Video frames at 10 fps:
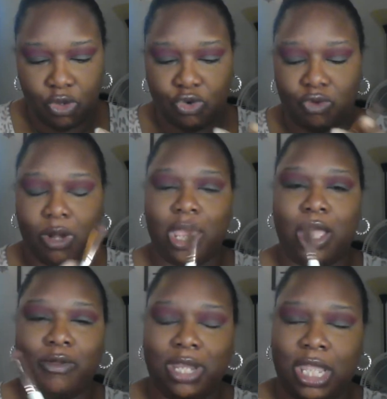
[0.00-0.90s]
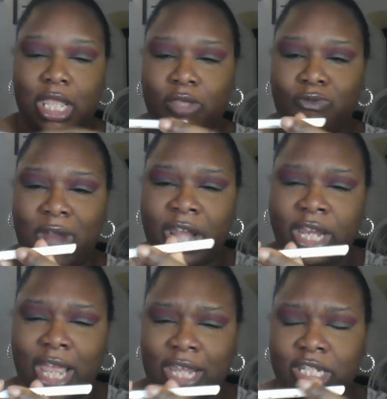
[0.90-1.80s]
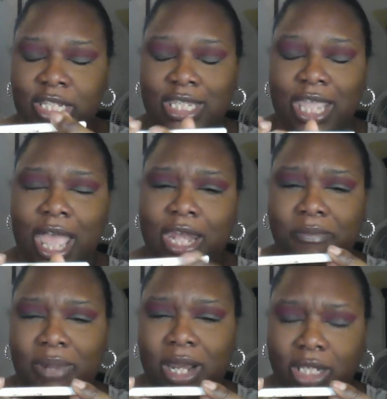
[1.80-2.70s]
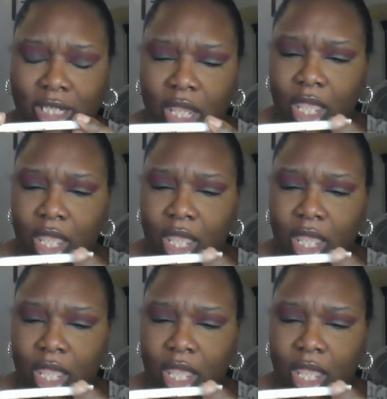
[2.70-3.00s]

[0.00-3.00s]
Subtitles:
Crown, and the writing, I just got it probably